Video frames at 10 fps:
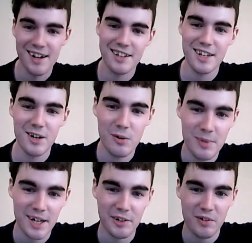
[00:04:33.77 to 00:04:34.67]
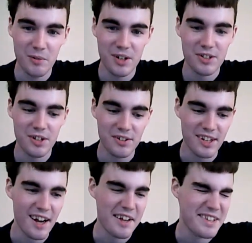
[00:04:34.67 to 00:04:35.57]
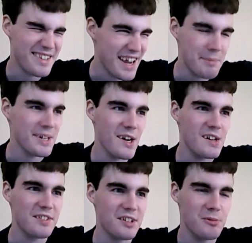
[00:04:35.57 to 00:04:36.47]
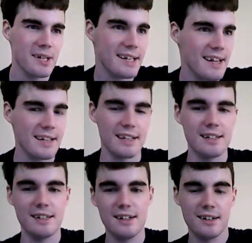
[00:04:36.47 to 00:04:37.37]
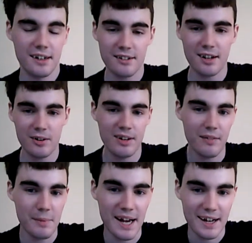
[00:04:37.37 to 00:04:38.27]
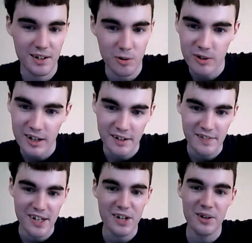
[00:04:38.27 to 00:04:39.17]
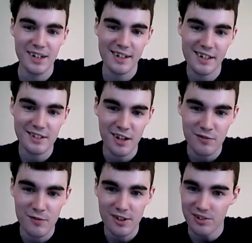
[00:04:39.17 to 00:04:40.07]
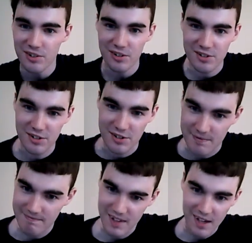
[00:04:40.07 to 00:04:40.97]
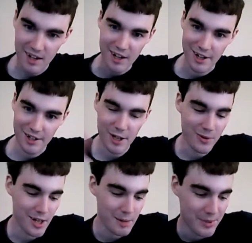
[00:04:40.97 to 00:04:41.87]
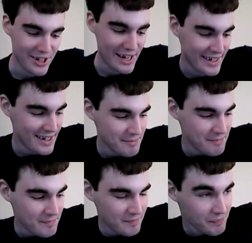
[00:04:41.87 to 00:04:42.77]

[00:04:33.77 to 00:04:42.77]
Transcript: And then I went back and rewatched it. I was like, God damn it, now I have to do it again. Because I don't have a Mac or any video editing software, so this is just going up unedited.